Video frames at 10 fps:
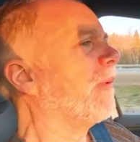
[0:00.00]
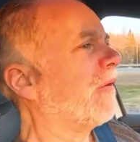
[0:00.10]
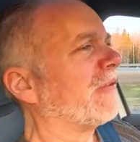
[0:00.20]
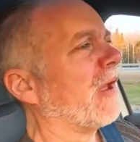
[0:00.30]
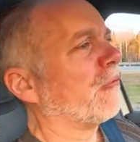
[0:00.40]

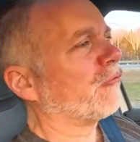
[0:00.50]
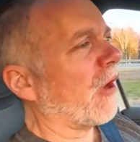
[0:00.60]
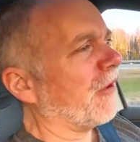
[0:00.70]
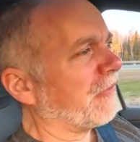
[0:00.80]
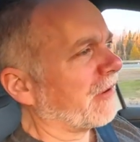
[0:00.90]
round-town
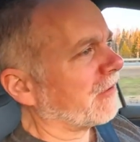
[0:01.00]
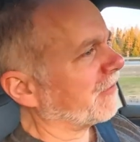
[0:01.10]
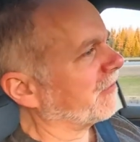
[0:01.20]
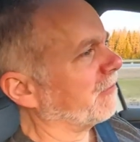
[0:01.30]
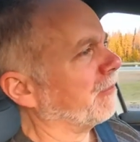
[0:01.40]
driving,
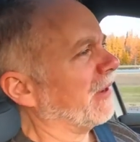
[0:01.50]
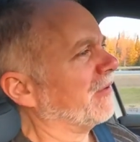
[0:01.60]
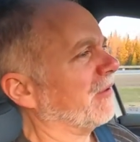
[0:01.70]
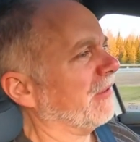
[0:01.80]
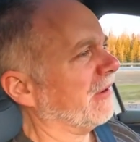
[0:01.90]
because
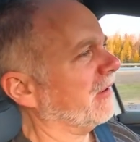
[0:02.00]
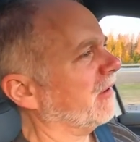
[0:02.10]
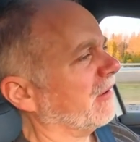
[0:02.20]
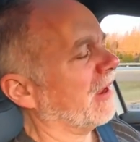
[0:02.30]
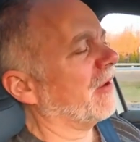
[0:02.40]
basically
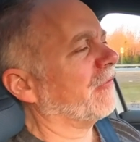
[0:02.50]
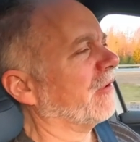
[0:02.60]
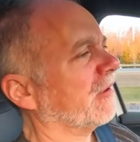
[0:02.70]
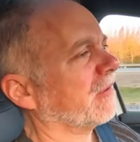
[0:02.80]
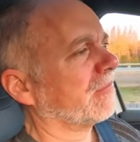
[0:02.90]
you have
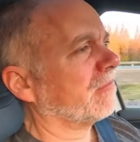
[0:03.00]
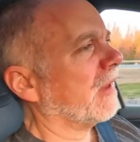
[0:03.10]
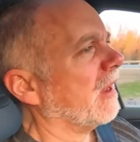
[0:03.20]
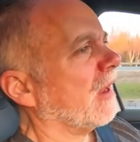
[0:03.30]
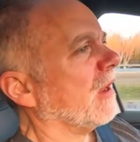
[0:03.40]
a
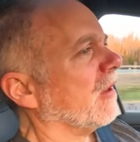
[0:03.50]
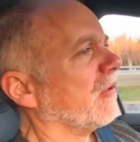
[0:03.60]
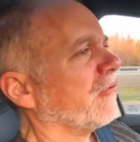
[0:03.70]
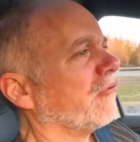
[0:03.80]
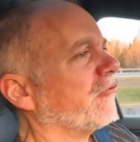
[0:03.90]

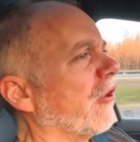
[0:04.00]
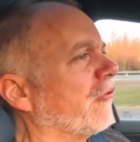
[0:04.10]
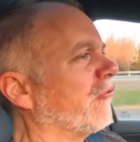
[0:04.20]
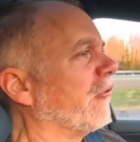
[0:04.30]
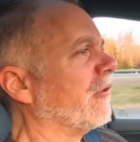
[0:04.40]

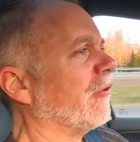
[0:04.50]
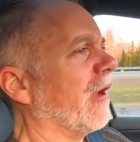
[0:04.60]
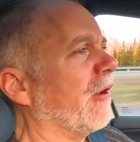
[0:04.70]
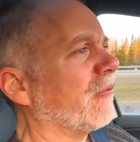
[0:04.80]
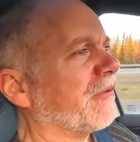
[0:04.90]
charger in your
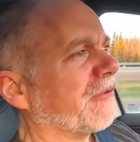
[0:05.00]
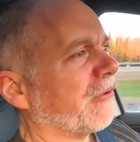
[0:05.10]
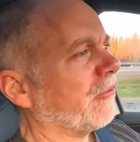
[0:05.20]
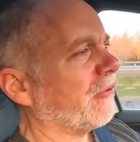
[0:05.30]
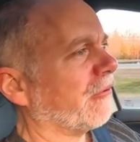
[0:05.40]
house,
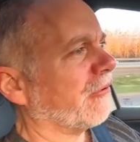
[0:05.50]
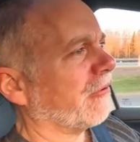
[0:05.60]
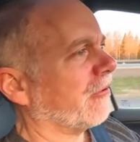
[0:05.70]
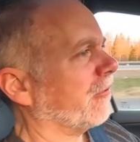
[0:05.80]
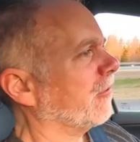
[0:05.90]
so
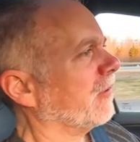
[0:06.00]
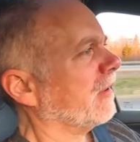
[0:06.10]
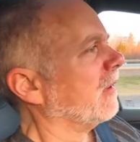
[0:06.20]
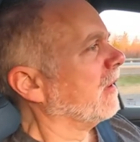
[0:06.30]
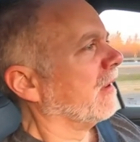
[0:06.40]
your
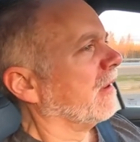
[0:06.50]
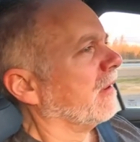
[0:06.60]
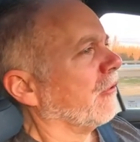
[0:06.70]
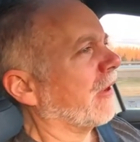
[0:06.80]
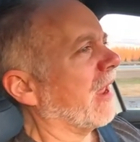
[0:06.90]

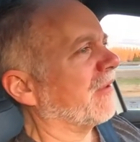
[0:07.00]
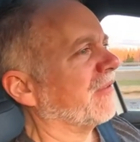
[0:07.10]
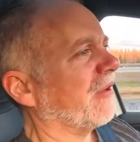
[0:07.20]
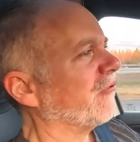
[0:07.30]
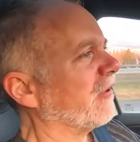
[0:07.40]
gas
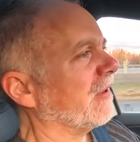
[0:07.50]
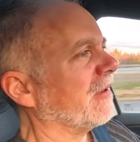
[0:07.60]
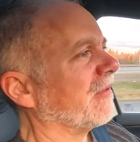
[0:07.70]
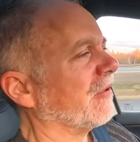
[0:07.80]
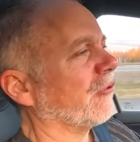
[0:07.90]
station
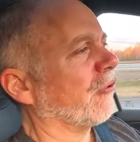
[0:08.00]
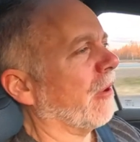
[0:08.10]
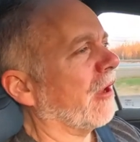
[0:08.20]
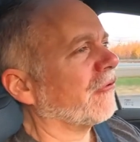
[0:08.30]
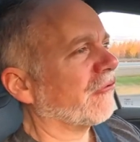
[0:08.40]
is in your
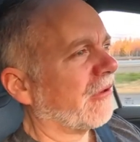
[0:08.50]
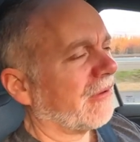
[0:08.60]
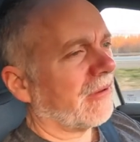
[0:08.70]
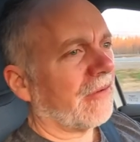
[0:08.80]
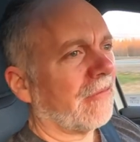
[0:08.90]
garage.
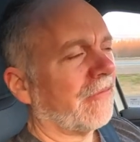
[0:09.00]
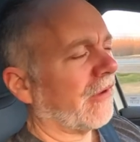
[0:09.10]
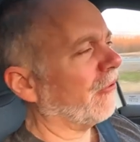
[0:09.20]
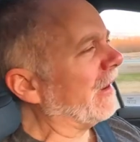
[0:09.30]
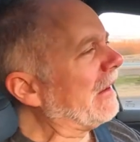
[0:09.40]

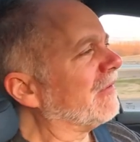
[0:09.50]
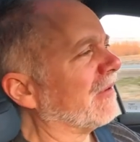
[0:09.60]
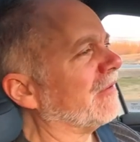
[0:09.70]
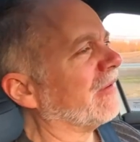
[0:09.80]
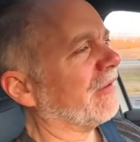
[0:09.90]
Very
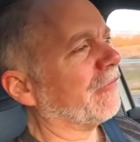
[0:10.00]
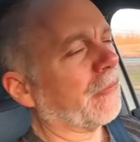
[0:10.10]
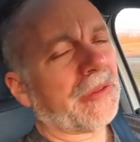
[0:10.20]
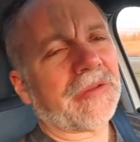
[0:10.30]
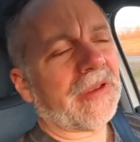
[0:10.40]
easy to live
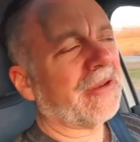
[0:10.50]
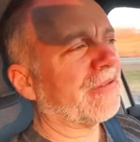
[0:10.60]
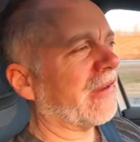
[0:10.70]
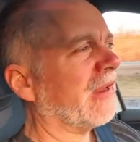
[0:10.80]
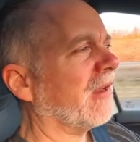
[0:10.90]
with day to
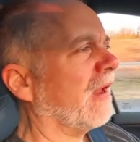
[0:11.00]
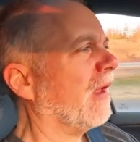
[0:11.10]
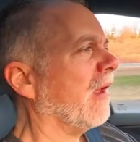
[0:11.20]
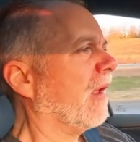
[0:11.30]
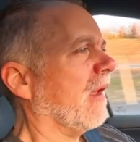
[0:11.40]
day.
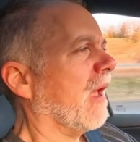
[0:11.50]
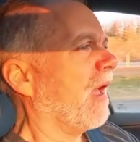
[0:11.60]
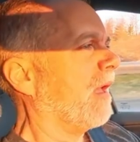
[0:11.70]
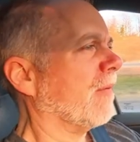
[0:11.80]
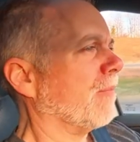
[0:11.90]

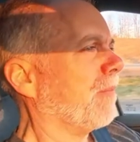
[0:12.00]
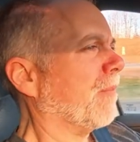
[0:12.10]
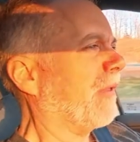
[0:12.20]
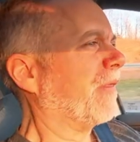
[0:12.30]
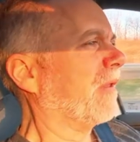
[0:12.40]
But